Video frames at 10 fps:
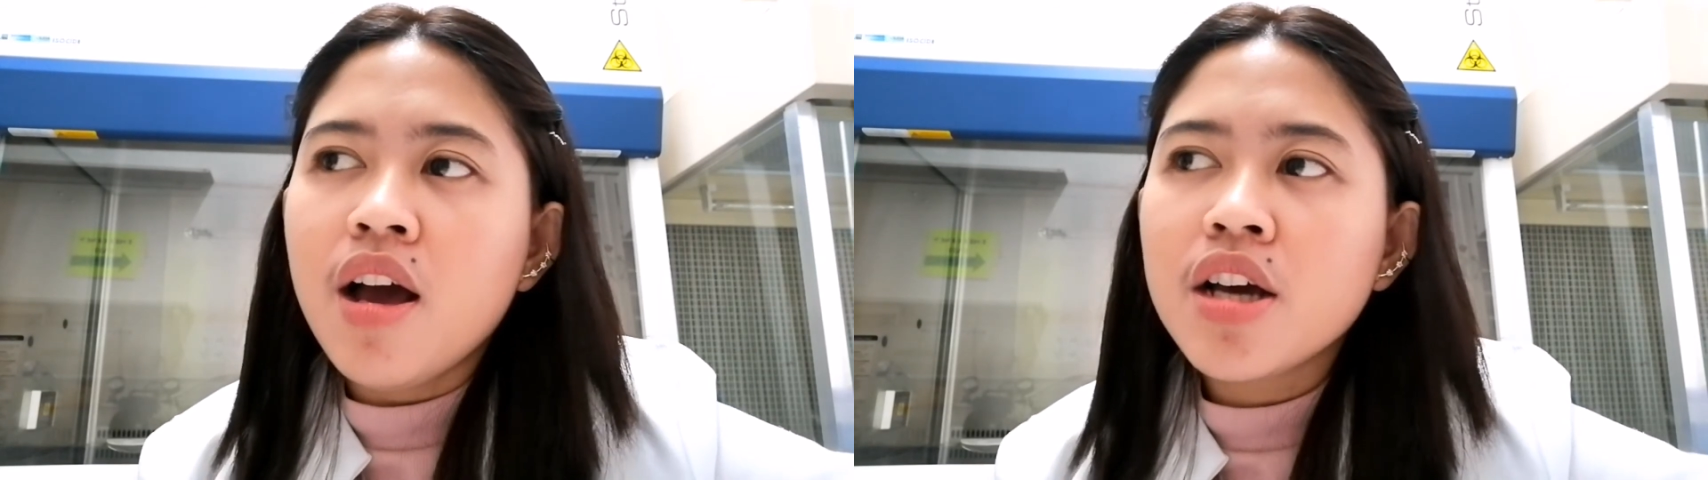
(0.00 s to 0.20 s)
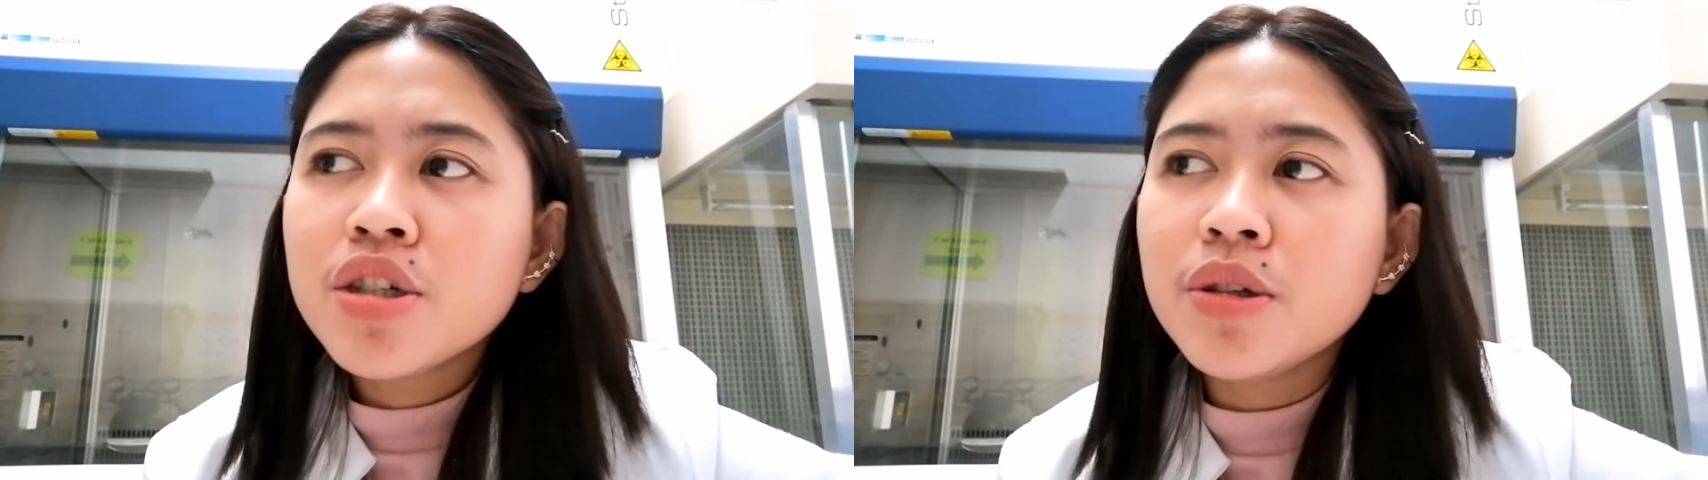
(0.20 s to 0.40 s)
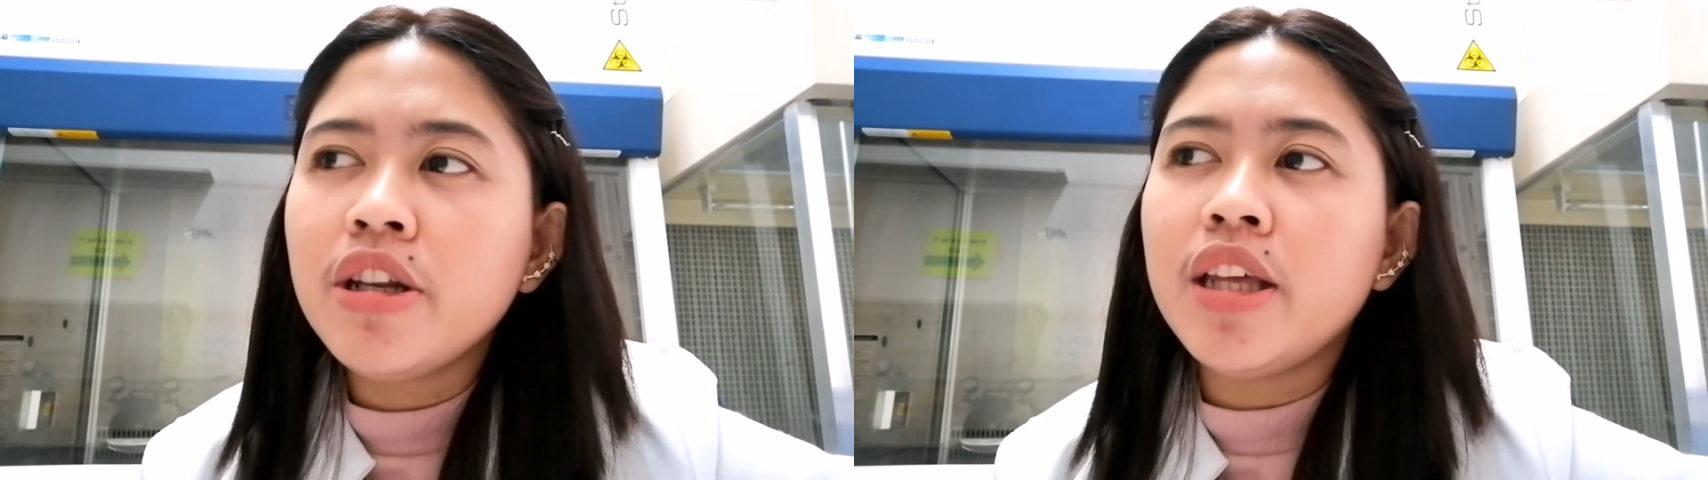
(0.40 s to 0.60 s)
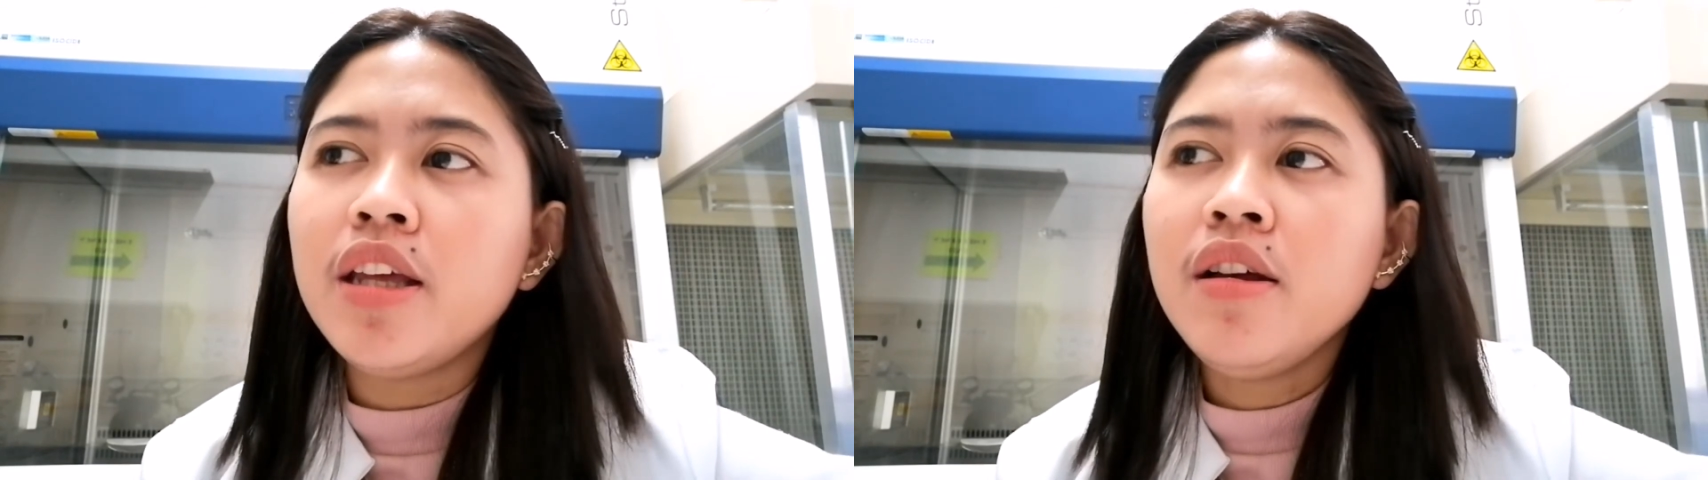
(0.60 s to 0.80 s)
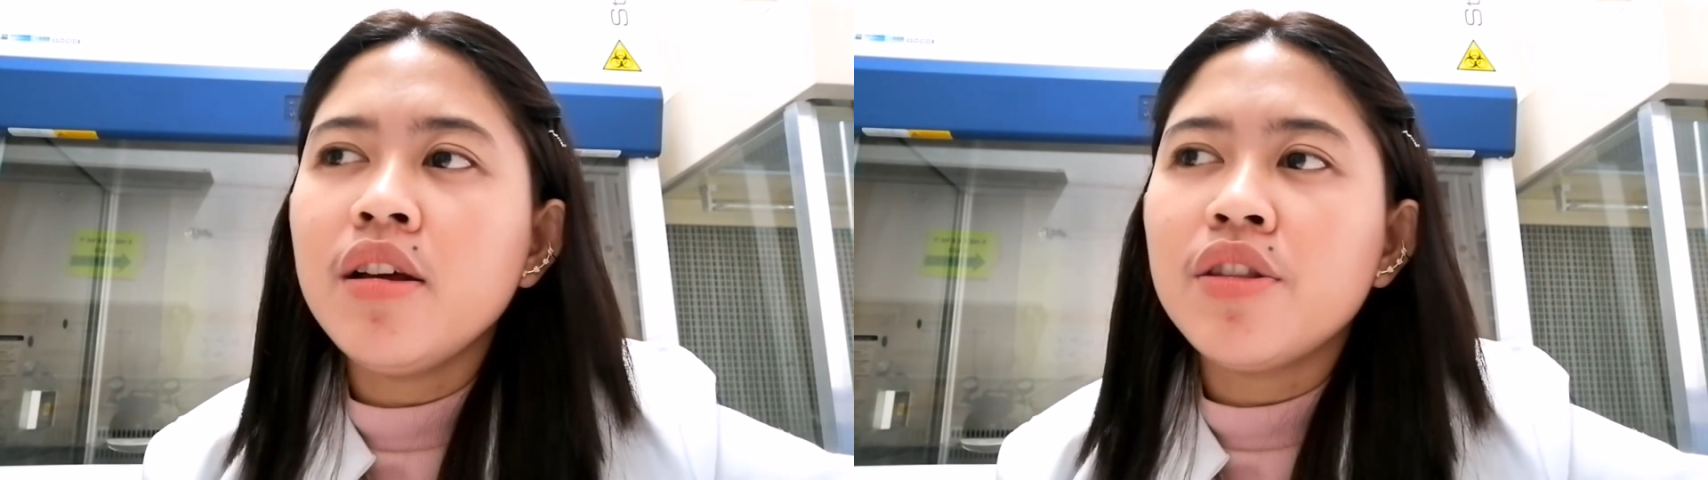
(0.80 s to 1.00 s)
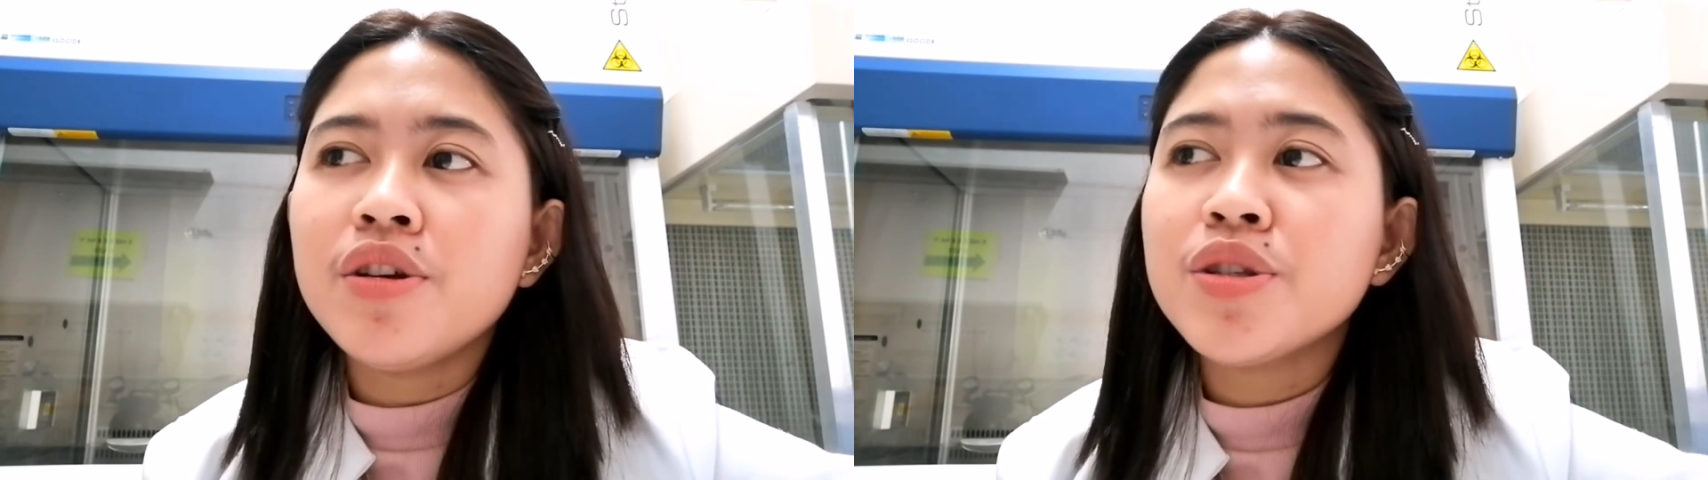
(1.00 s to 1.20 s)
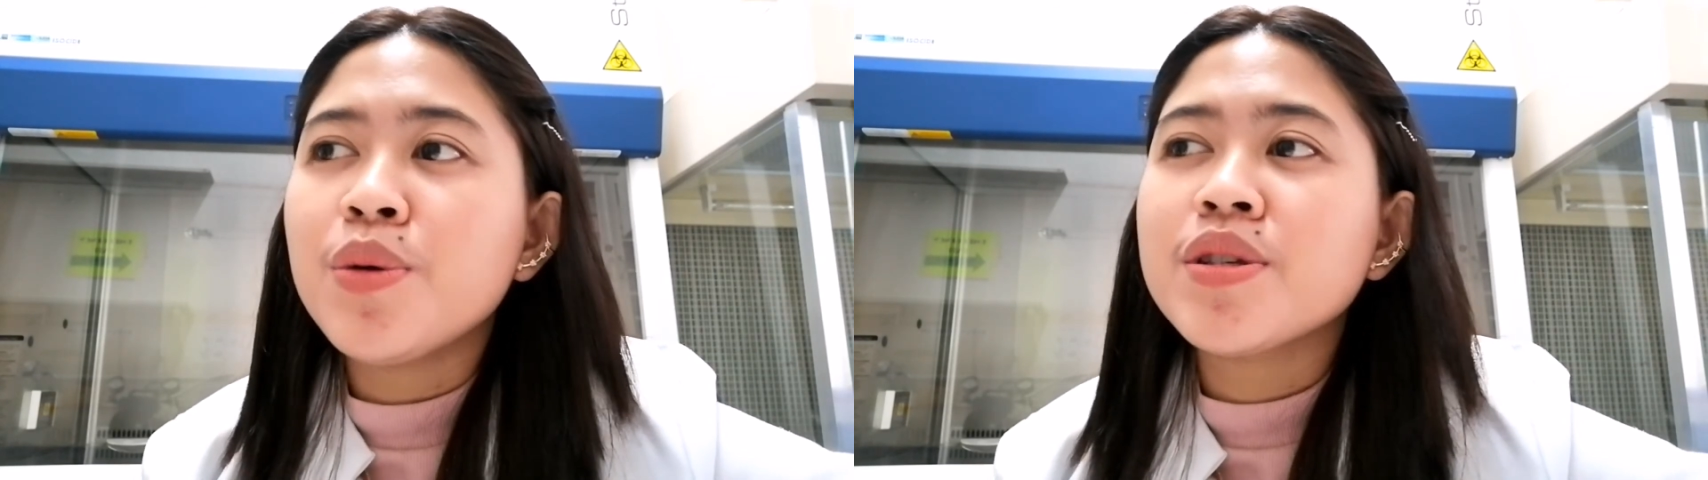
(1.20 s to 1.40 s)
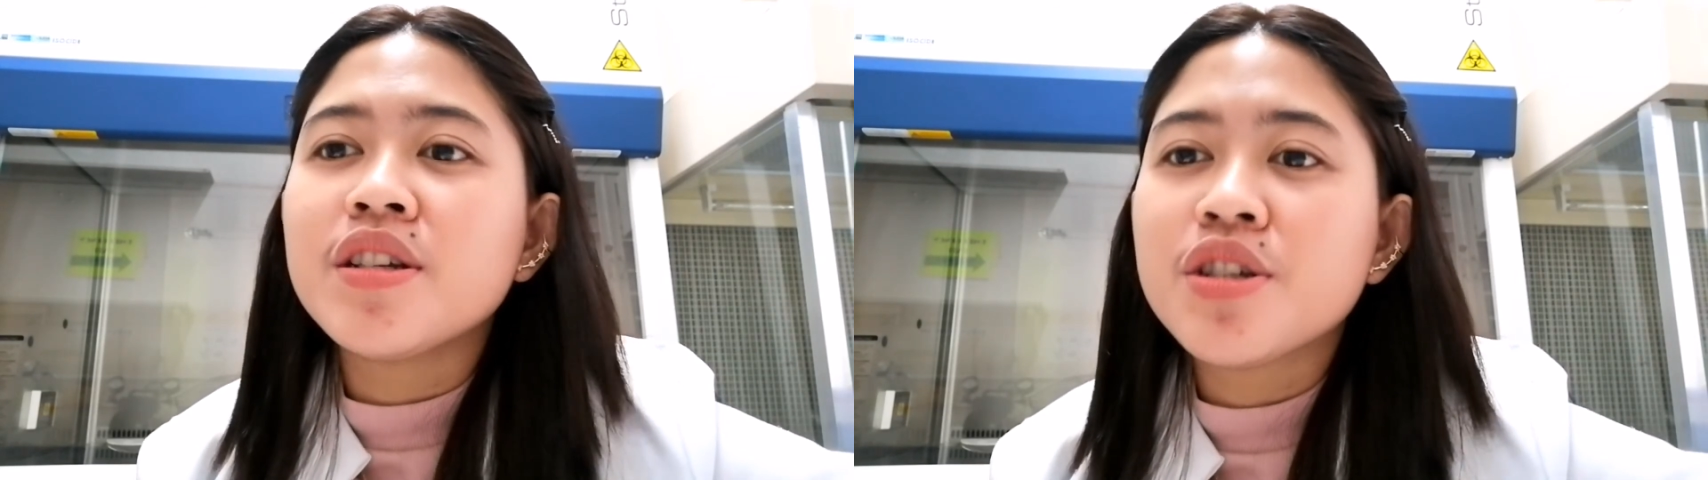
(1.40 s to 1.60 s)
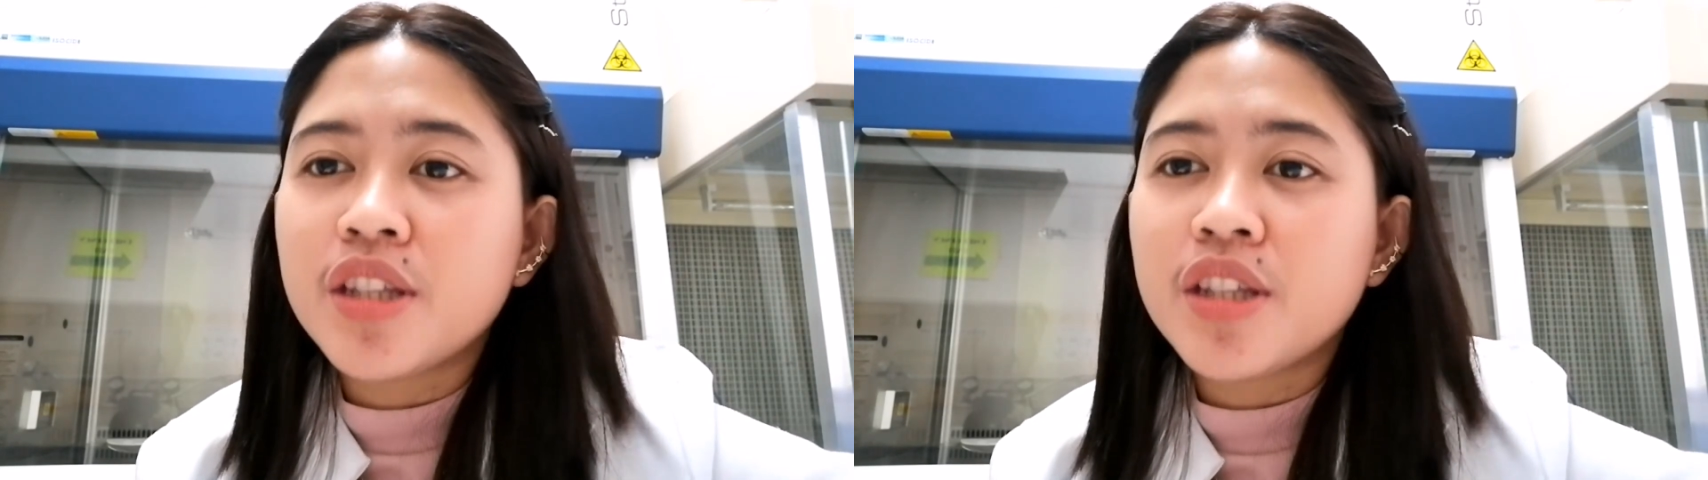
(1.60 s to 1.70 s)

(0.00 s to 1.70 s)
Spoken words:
Actually, there's no such